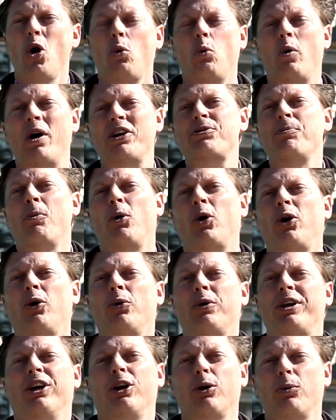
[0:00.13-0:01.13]
Wes Morrow
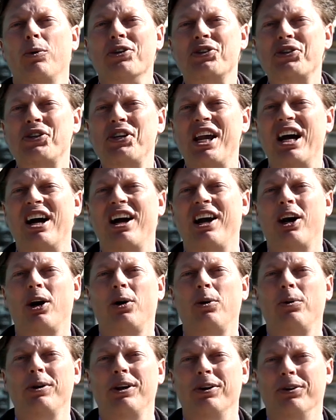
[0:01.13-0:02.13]
here with CIR
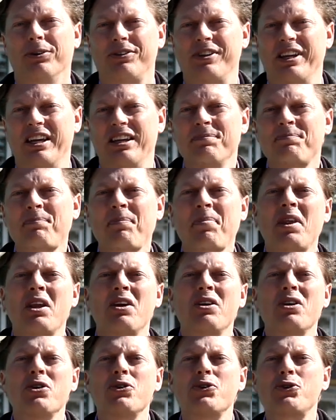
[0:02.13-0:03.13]
Realty.
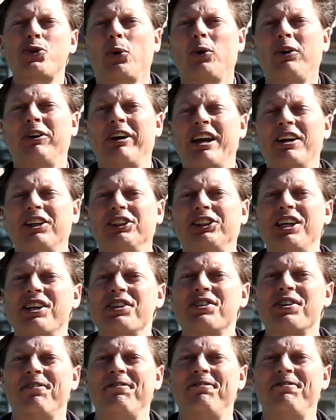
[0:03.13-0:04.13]
Solar energy
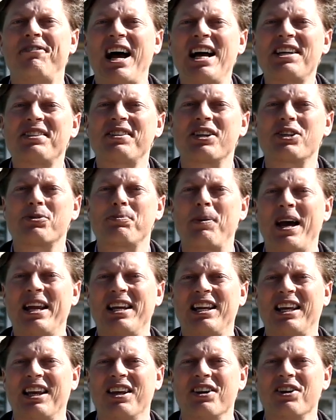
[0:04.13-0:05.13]
is a fast
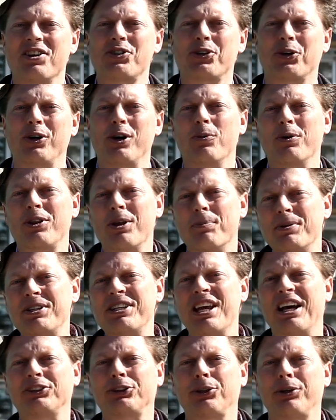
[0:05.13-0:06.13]
expanding industry with the
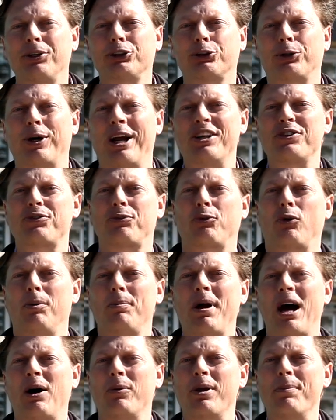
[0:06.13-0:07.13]
potential to transform
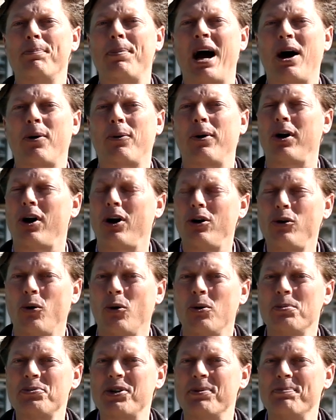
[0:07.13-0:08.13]
how we power our
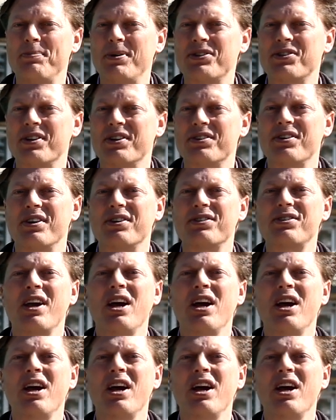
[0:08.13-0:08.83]
homes and businesses.